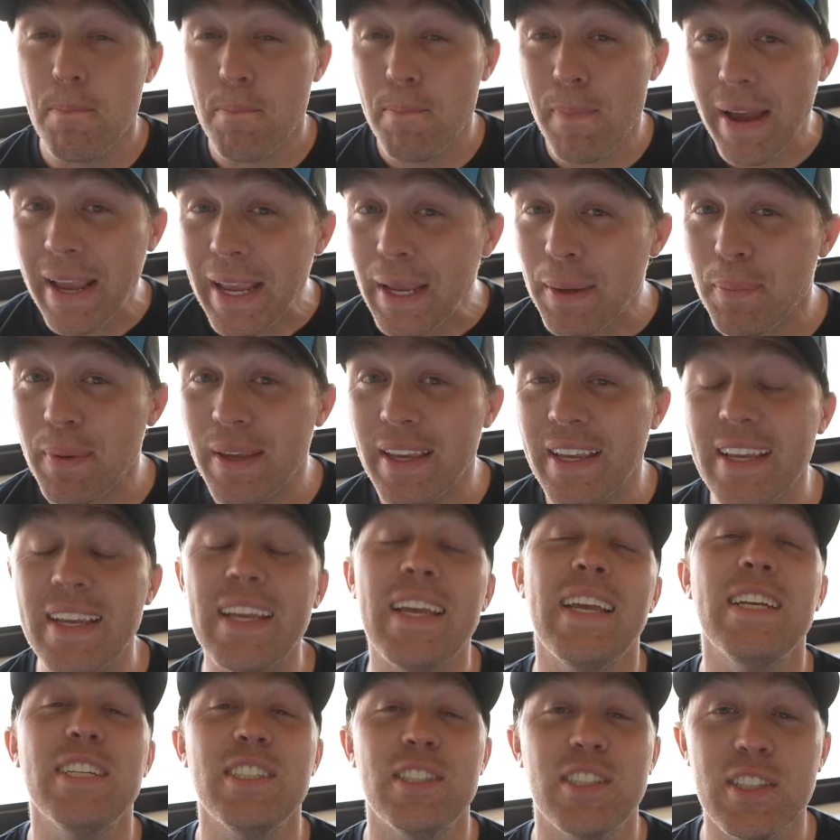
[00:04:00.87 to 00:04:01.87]
Maybe
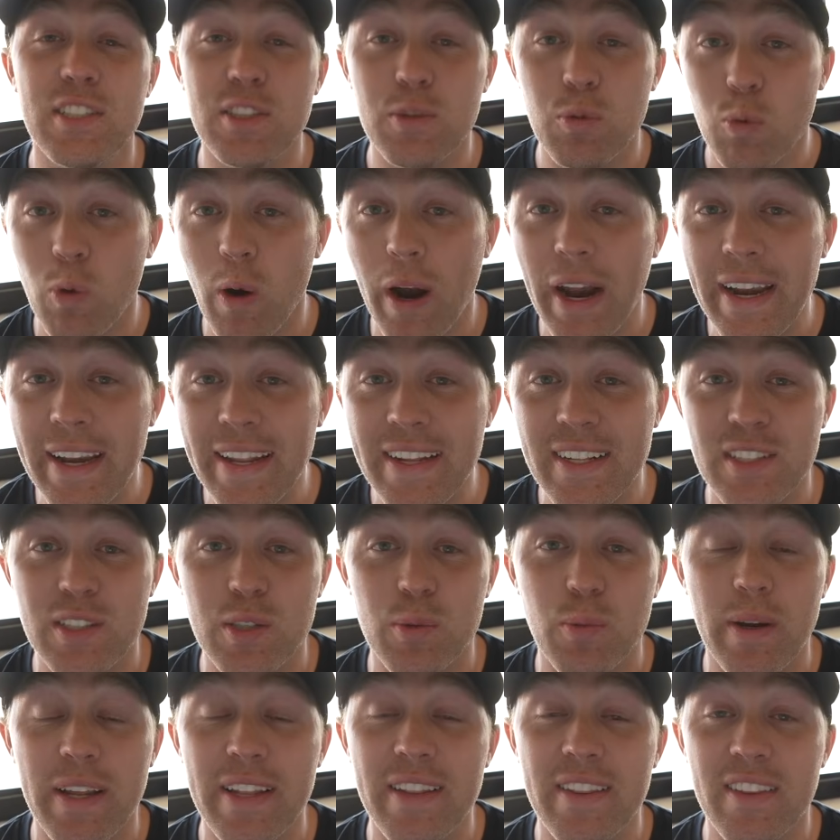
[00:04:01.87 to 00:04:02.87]
he's just waiting
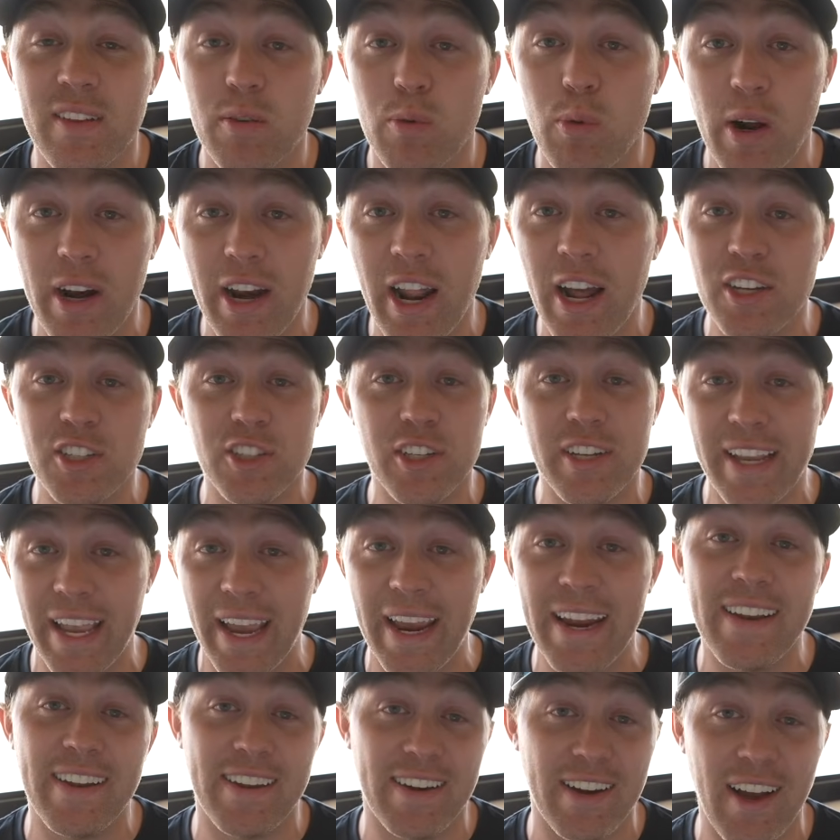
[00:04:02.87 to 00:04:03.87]
to win the
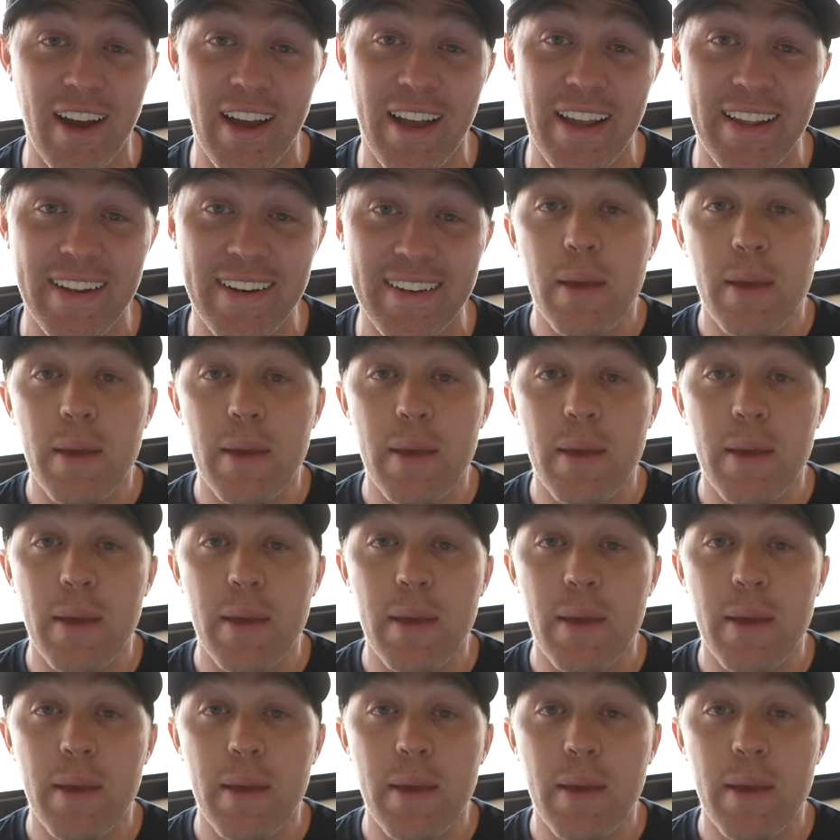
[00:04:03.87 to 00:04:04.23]
100K tonight.